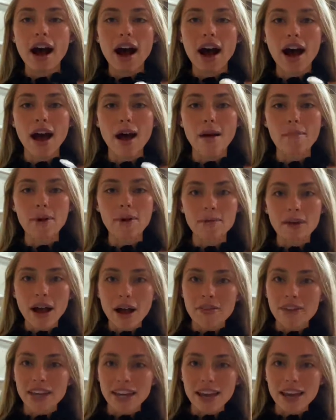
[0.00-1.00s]

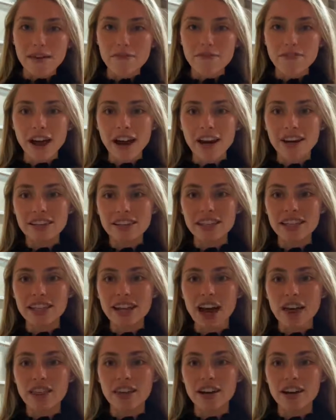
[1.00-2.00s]
around the campfire
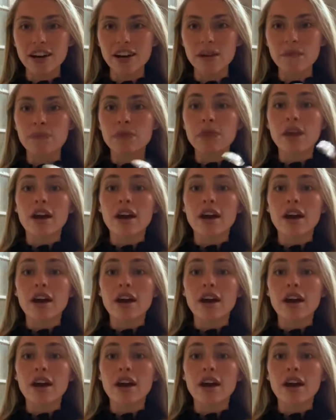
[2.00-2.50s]
together.